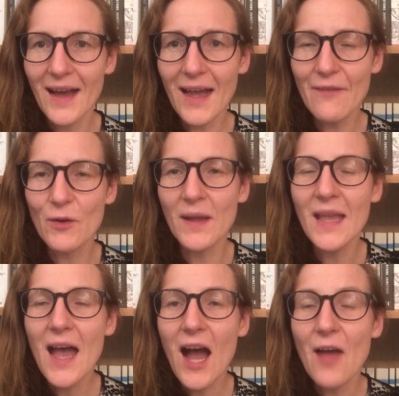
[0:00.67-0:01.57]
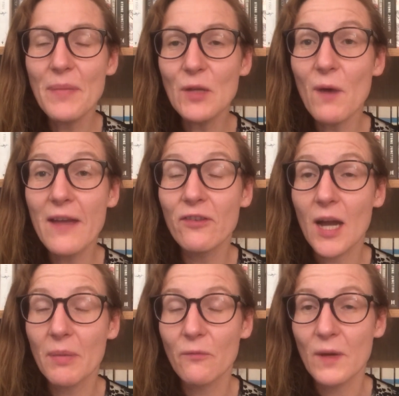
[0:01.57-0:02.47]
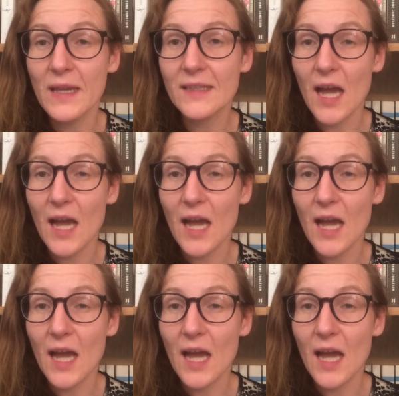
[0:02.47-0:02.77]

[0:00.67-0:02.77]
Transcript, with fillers: Hi everyone, I've been away for a couple of weeks,